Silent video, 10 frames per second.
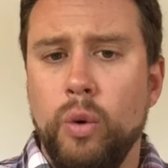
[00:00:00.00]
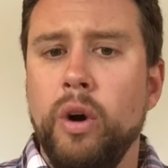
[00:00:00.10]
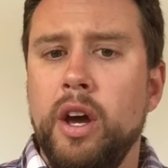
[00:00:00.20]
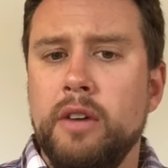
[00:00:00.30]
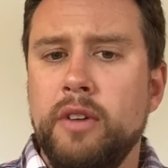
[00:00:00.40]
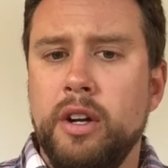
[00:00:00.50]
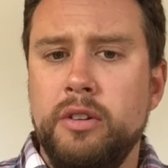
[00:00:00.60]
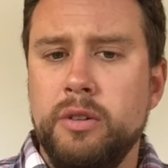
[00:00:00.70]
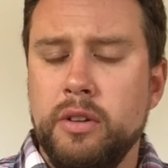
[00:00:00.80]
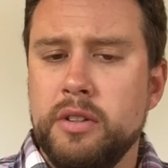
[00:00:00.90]
way of kind
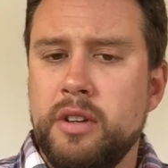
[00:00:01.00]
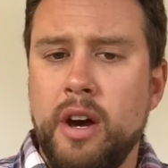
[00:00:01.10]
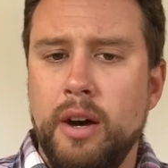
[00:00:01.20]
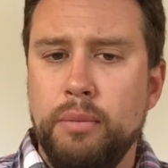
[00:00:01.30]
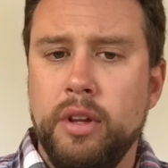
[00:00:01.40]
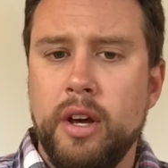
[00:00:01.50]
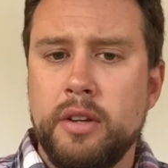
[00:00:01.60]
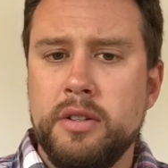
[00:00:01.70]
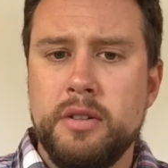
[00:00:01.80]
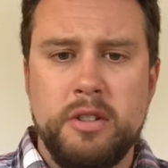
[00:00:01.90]
of doing this
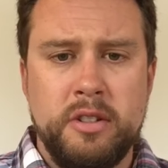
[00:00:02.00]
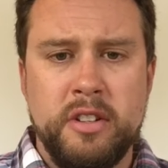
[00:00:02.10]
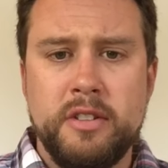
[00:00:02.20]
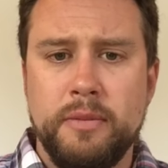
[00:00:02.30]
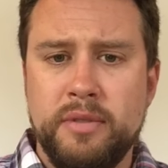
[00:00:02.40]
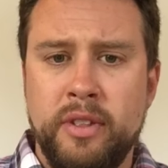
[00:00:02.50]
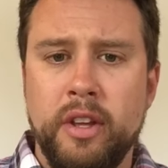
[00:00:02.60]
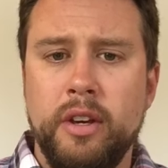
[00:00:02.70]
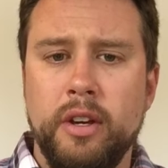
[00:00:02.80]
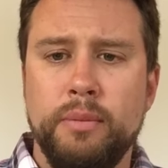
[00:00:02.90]
complex systems
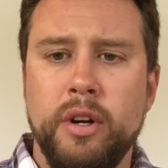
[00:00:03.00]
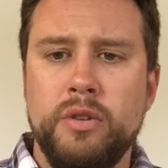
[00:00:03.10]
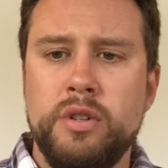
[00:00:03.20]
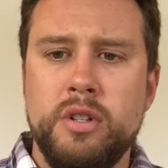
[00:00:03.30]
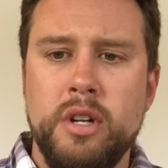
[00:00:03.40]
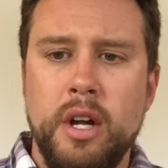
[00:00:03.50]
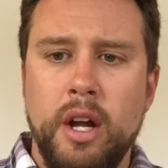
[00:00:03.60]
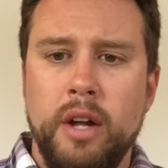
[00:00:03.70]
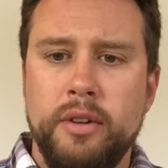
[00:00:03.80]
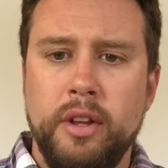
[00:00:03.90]
thinking approach.
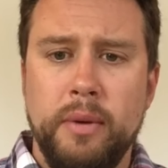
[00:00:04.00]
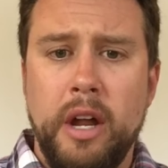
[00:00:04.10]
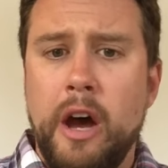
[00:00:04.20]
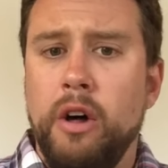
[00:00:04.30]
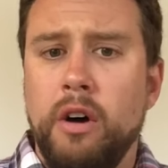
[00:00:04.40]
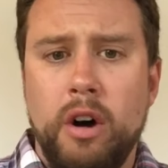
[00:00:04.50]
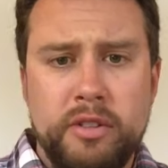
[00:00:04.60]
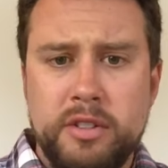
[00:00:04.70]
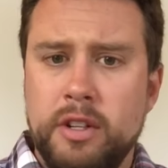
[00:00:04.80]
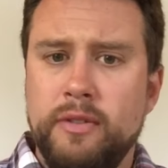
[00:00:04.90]
To think about how all
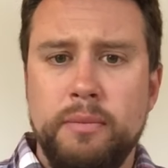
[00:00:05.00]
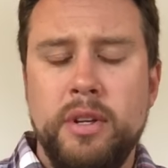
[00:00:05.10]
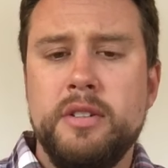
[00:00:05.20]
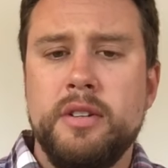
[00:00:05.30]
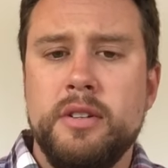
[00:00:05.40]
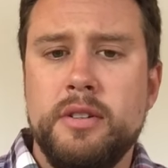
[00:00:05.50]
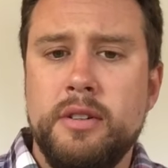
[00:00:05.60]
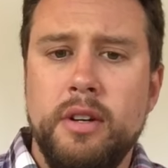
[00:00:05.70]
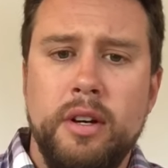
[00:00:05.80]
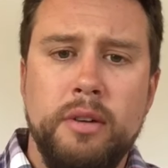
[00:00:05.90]
these different
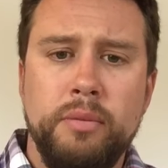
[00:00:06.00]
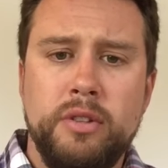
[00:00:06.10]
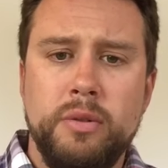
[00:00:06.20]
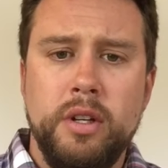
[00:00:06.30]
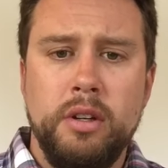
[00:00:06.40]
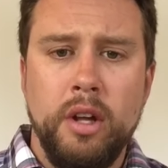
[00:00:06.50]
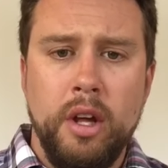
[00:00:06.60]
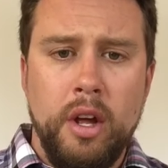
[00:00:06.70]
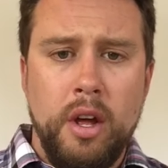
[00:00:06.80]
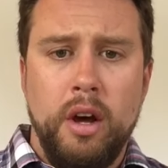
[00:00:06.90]
pieces um, between
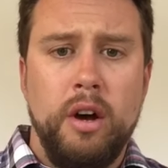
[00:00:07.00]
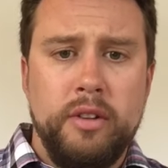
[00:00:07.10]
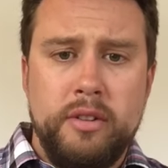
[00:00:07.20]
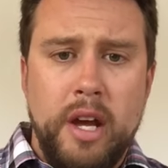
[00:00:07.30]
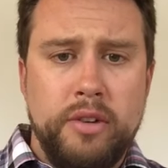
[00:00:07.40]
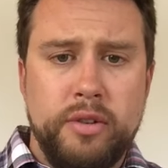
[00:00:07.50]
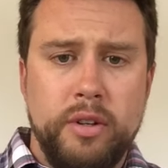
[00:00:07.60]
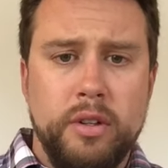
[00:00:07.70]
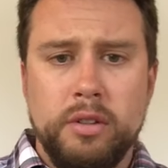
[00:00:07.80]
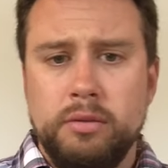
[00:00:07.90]
all the
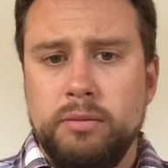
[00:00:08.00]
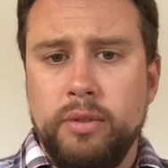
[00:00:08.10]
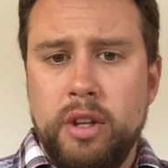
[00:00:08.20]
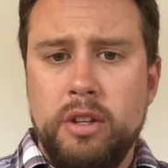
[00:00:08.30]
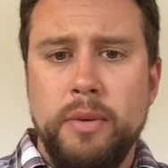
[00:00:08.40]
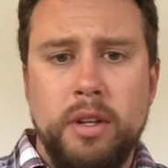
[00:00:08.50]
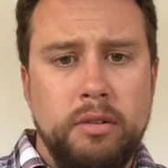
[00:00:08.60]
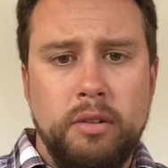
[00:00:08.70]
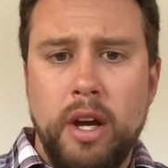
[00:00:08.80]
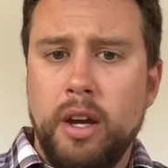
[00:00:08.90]
natural,
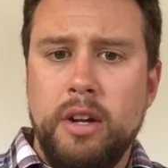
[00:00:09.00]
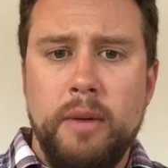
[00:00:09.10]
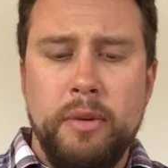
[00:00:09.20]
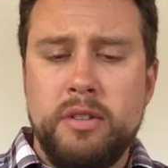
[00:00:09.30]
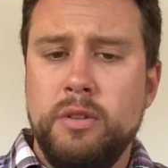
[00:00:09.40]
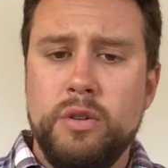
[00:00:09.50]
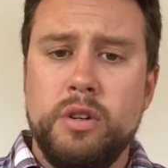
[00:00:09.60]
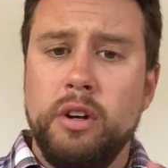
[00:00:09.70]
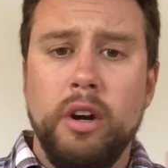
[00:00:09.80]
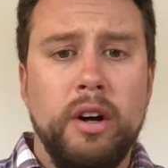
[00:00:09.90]
human, economic,
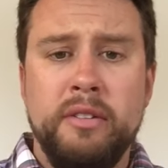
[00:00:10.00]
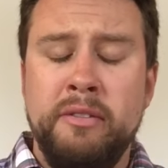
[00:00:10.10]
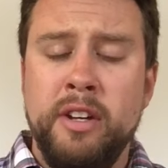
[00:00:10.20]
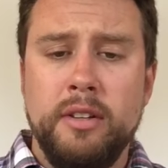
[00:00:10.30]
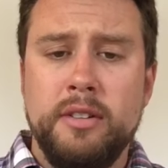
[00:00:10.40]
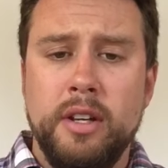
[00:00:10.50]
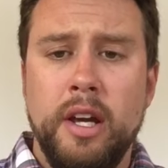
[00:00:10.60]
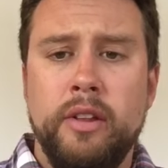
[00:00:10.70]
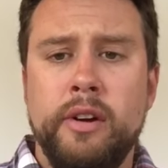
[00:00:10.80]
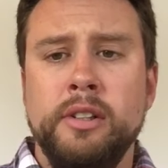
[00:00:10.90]
social are all fitting
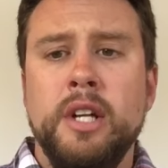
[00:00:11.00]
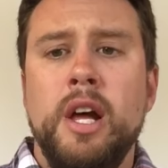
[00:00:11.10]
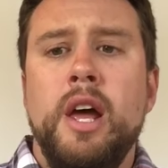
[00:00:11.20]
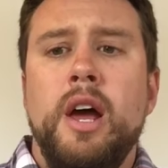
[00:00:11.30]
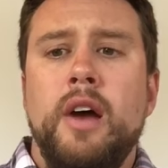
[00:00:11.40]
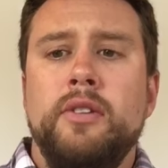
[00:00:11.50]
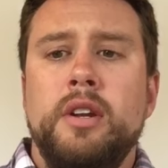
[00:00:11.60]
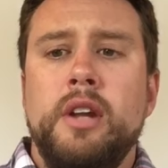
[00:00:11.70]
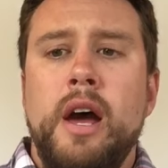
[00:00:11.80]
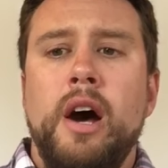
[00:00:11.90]
together, and
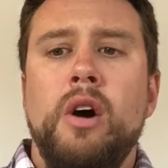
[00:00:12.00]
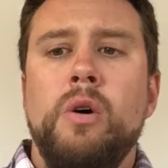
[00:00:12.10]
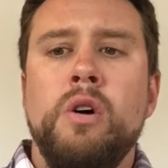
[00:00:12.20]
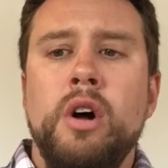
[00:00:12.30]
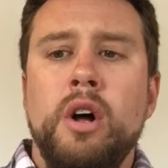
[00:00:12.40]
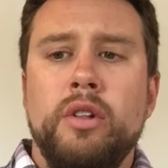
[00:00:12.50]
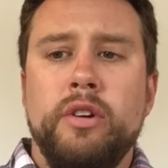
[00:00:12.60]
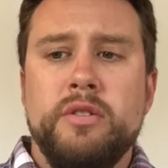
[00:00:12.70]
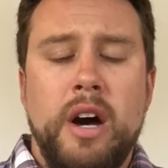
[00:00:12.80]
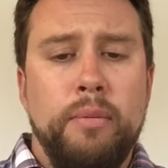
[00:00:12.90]
then how
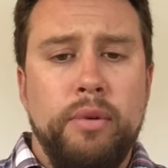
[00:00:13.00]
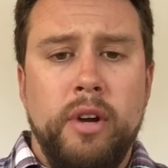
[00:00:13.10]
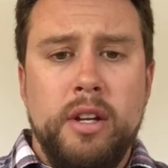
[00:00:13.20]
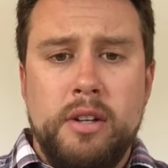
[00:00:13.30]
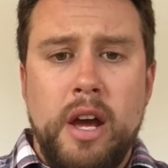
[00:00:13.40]
those operate